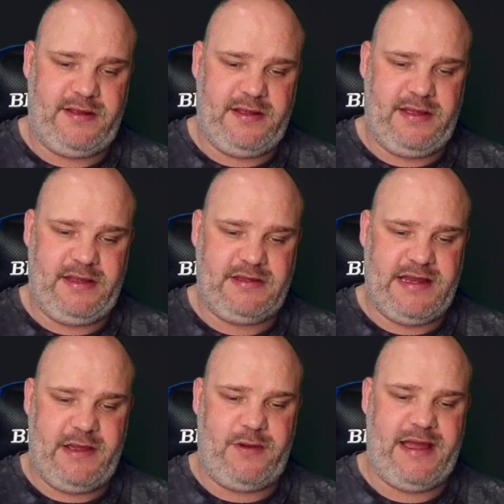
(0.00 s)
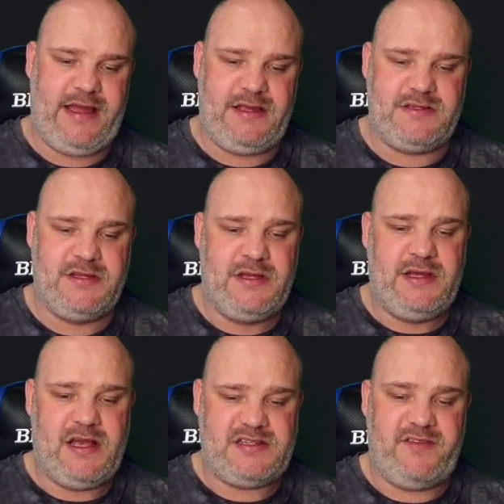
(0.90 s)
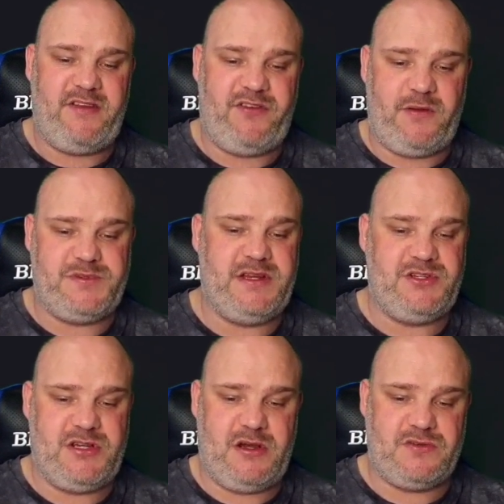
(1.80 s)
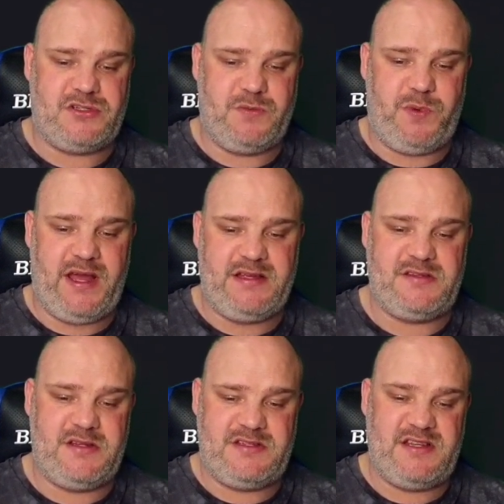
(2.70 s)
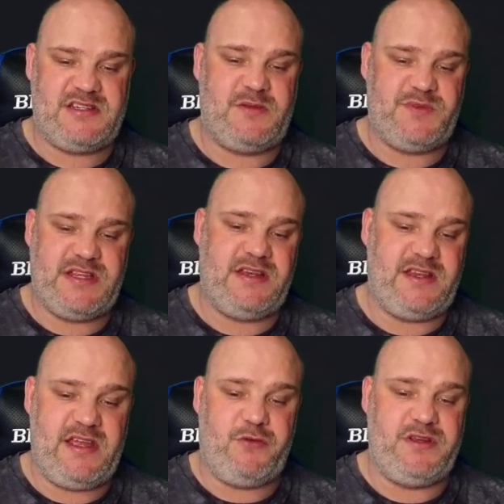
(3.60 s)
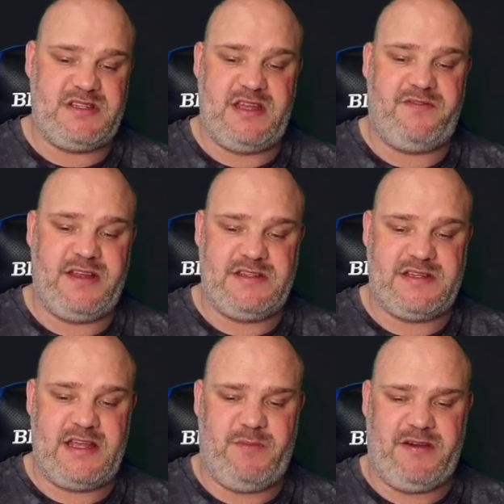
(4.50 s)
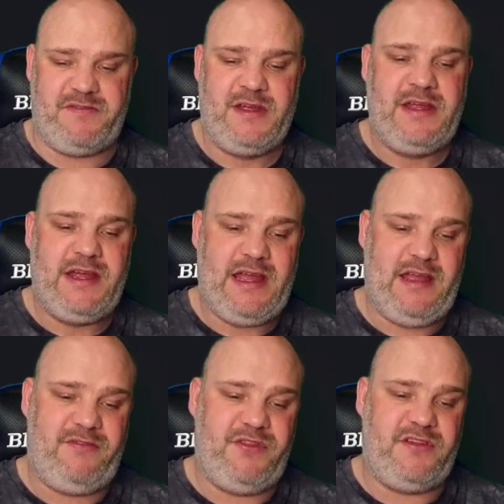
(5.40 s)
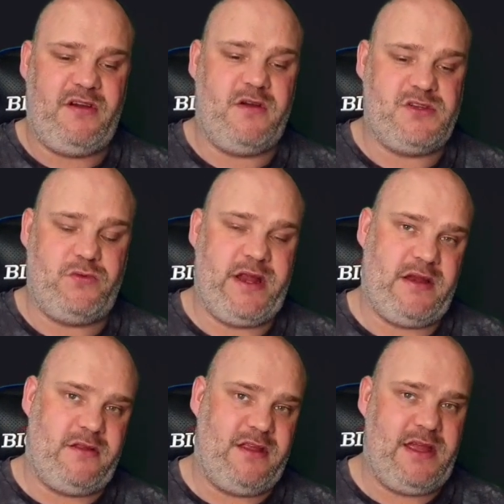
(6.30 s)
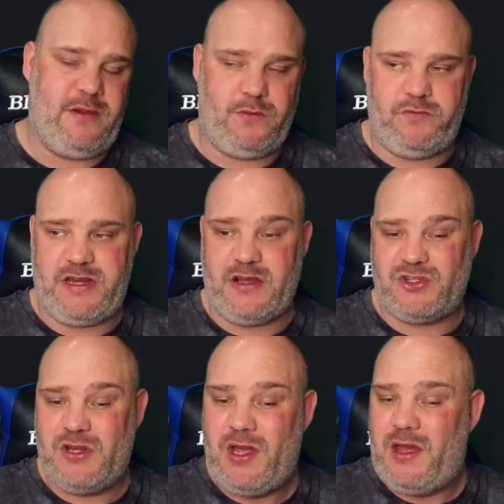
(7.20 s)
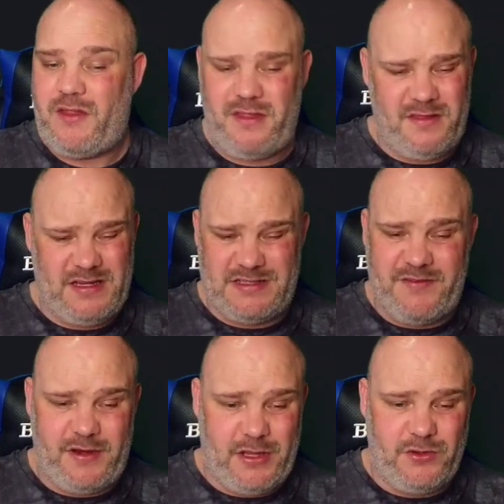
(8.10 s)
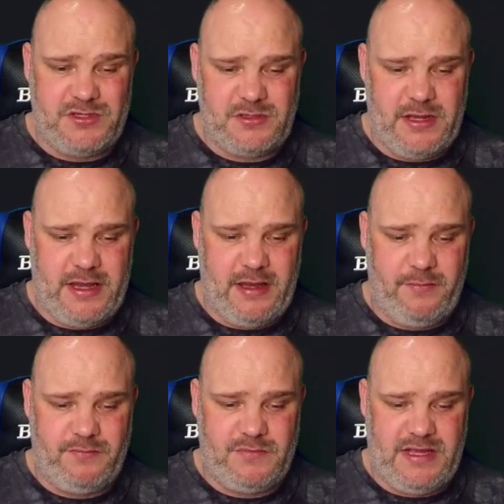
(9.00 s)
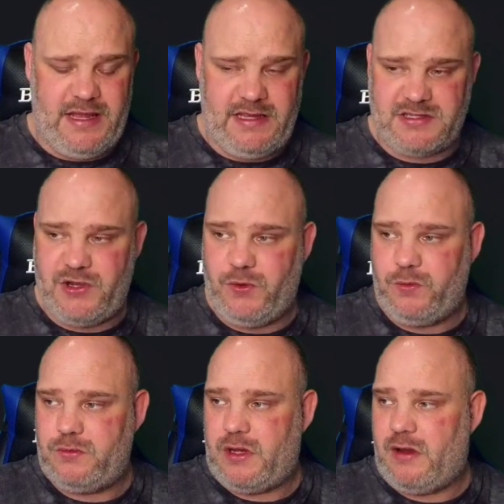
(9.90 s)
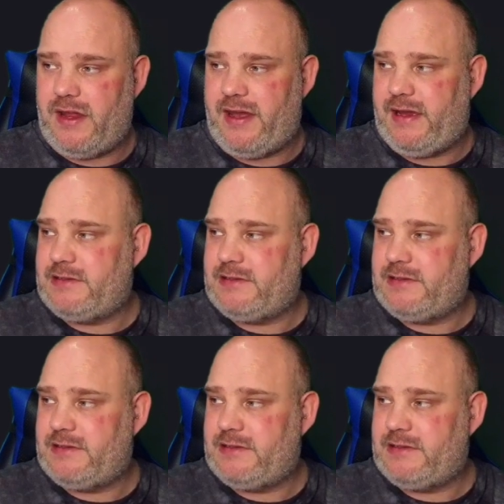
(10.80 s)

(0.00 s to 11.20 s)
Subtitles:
it now has a 75% chance to place a 60% decreased defense debuff if the target's already under the heal reduction. It's definitely good. It is cool. I like that.